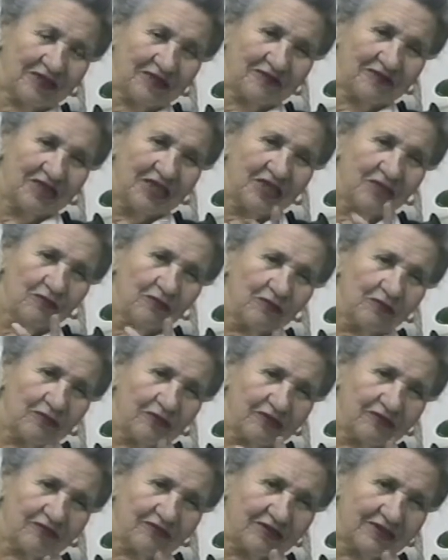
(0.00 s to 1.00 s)
because we
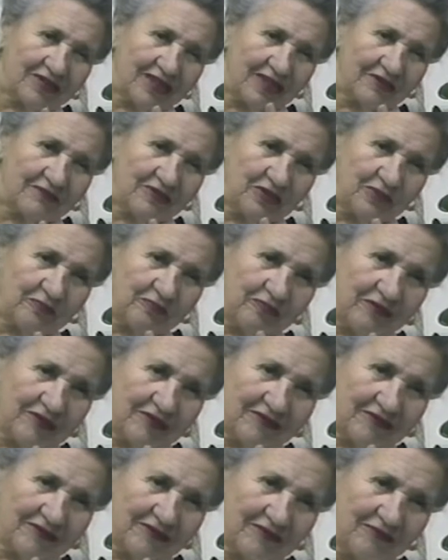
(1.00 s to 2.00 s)
went three times to
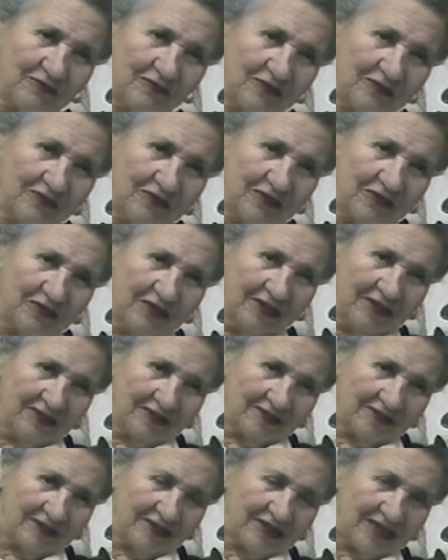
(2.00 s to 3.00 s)
prison, we were
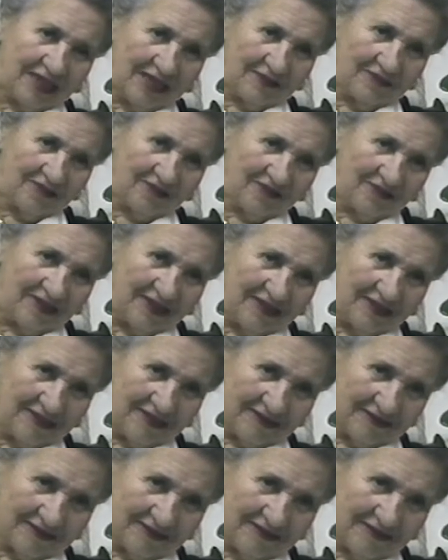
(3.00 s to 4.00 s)
three times
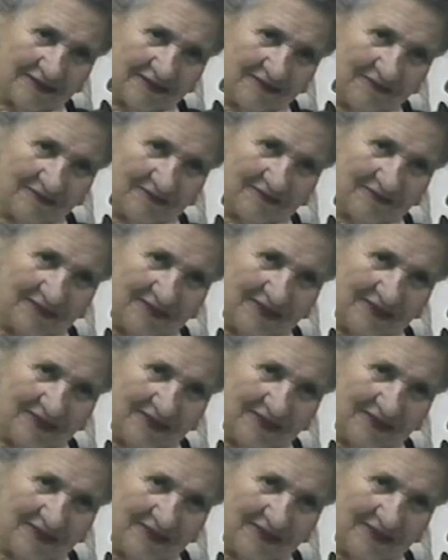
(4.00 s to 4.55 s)
released.